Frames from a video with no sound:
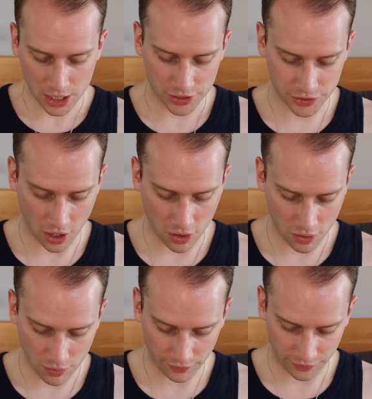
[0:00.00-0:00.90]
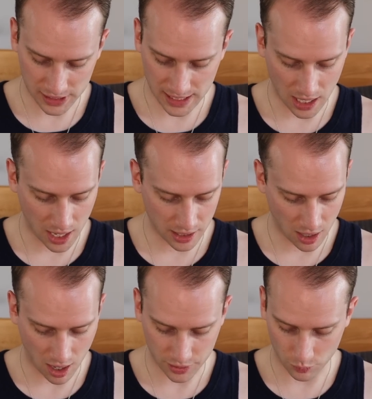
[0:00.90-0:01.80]
So the first thing I
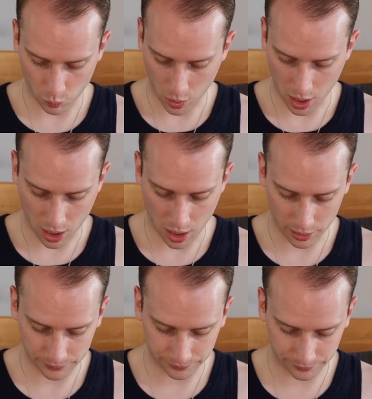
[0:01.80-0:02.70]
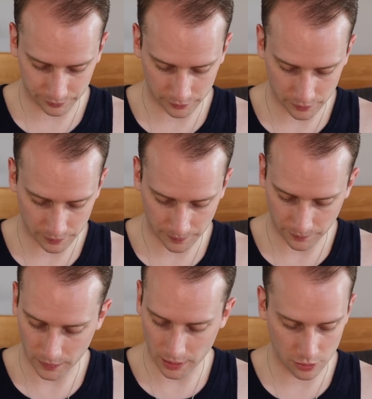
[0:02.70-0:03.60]
got were
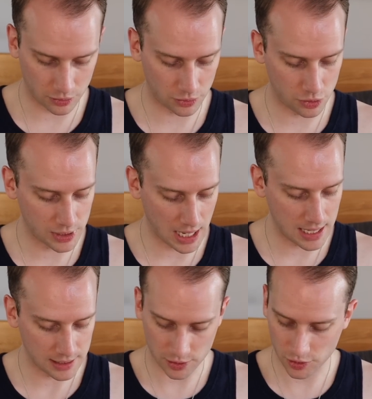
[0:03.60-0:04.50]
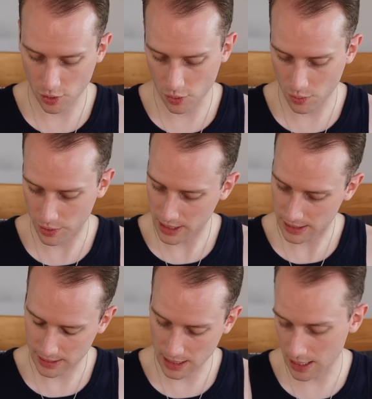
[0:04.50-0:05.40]
two skeins. So
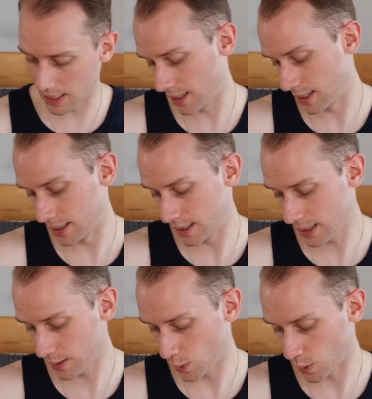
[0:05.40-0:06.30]
this is